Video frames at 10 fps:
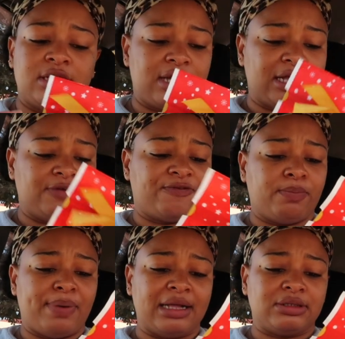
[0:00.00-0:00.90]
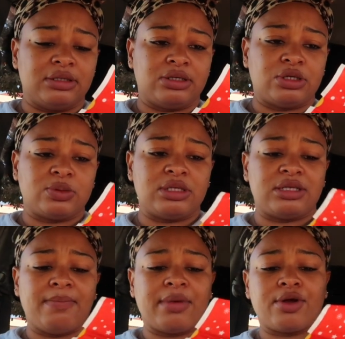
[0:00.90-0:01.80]
it's got different patterns. So this one
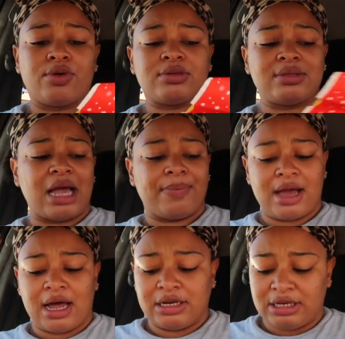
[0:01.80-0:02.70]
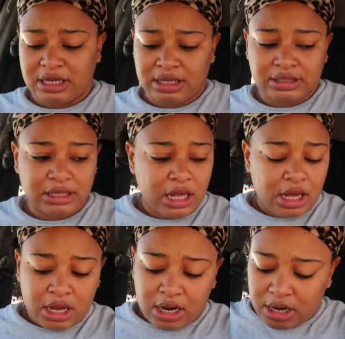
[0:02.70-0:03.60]
says Merry Christmas, Happy Holidays.
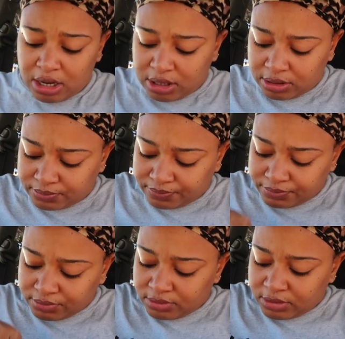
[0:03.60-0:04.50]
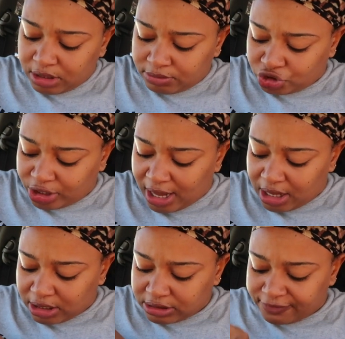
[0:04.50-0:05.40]
Let me show y'all a